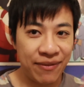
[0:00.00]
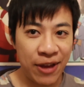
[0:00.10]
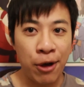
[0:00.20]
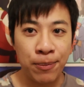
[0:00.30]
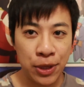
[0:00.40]
of
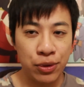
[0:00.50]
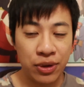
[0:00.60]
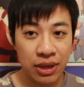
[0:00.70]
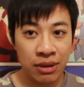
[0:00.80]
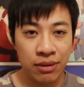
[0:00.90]
help you
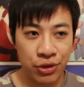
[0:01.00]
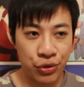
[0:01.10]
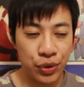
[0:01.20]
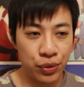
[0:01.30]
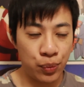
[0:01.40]

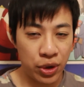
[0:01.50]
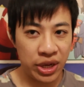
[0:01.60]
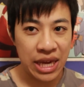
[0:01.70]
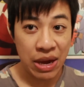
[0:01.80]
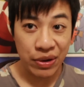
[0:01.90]
through
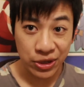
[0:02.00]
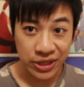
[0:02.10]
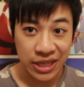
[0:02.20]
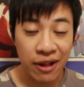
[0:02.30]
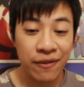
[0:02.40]
working out
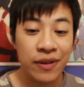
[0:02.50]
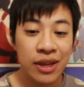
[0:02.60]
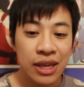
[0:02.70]
yourself